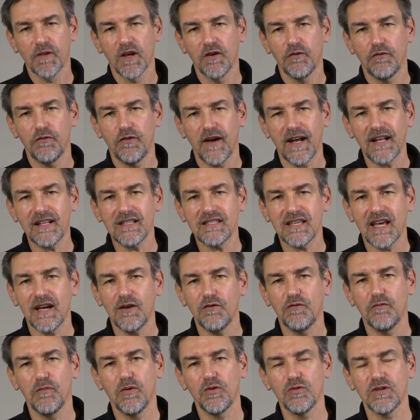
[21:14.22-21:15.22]

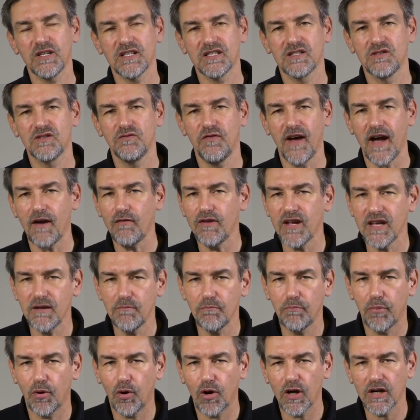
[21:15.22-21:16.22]
Fail-safe mode is very
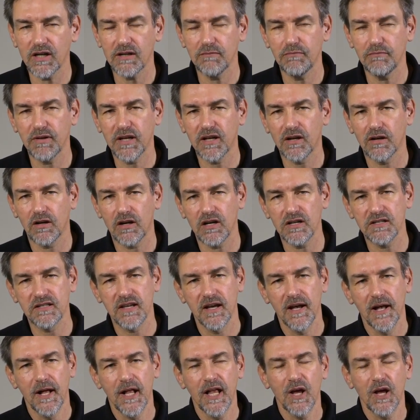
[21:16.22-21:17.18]
important because